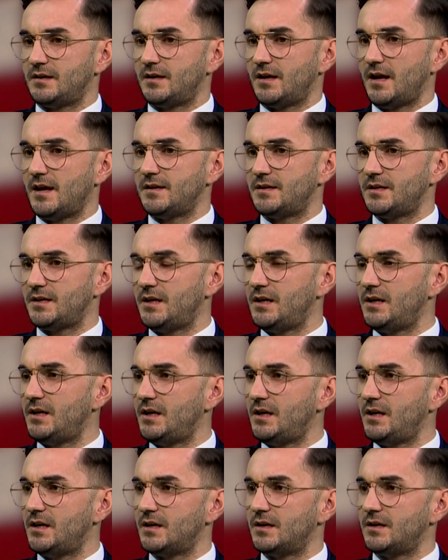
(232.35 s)
and
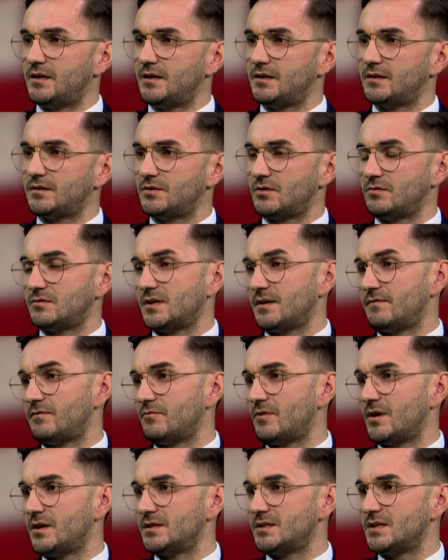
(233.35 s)
he uh, told
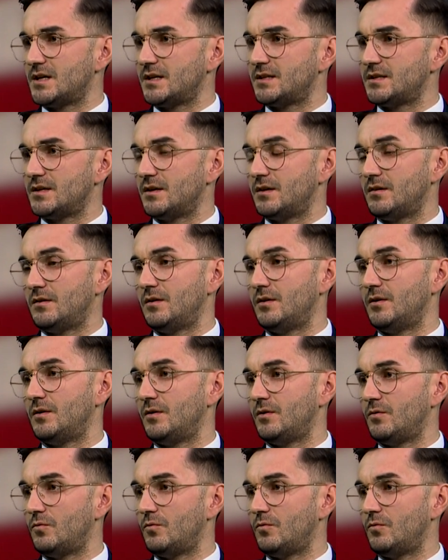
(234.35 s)
everyone that uh,